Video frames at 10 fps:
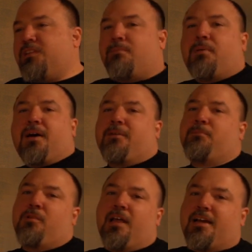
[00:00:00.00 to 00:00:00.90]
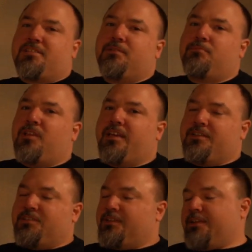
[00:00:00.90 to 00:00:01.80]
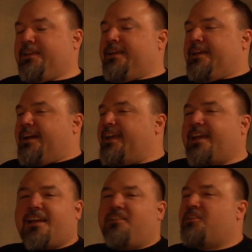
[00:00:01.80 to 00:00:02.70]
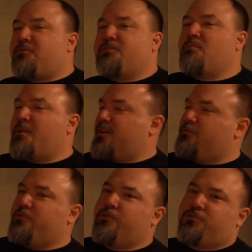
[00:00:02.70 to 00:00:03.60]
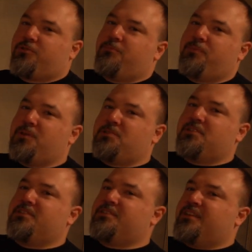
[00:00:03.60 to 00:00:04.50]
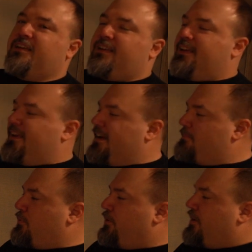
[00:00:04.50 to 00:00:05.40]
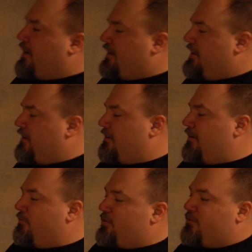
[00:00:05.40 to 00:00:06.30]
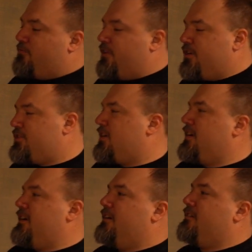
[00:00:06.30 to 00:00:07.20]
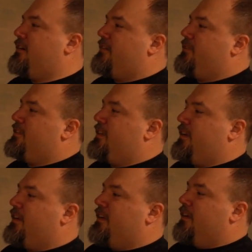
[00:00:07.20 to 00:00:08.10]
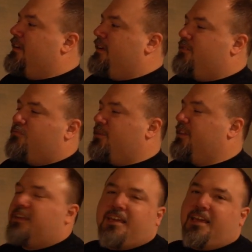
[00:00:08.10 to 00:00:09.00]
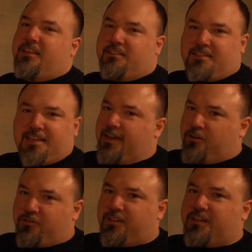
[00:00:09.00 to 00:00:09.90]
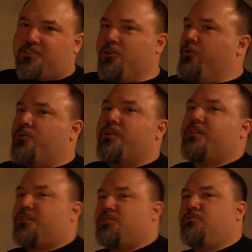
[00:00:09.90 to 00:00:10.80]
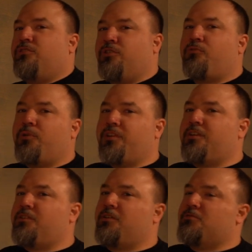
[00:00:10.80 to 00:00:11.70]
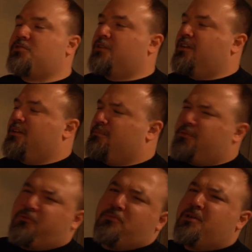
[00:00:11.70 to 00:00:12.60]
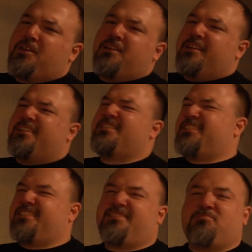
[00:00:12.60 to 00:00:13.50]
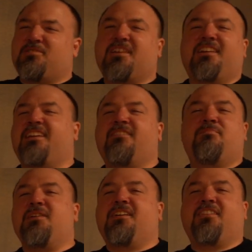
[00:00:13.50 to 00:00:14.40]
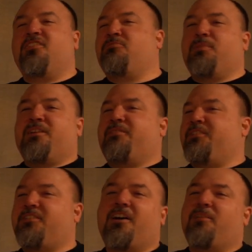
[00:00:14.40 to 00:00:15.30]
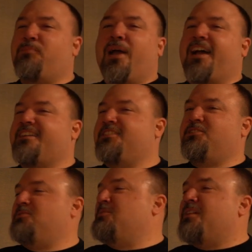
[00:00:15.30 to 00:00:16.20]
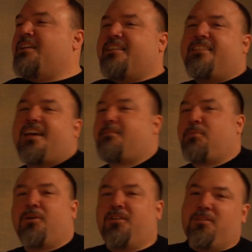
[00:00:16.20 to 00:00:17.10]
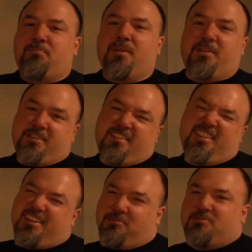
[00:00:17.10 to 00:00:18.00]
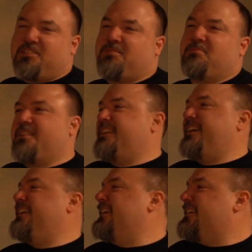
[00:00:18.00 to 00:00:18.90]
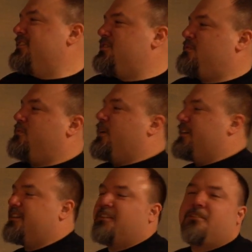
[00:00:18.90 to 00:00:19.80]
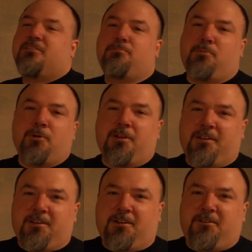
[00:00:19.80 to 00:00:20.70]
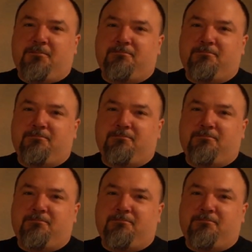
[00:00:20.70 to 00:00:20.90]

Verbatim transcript: the bottom glass in place. I had enough to make a few trim pieces and I put it on here with the finish on here and everything. You really can't tell that it's oak unless you look really close. But for me, it just was going to give me a little bit of a thought back to that part of the build. Thought it was something that just fun to put in here.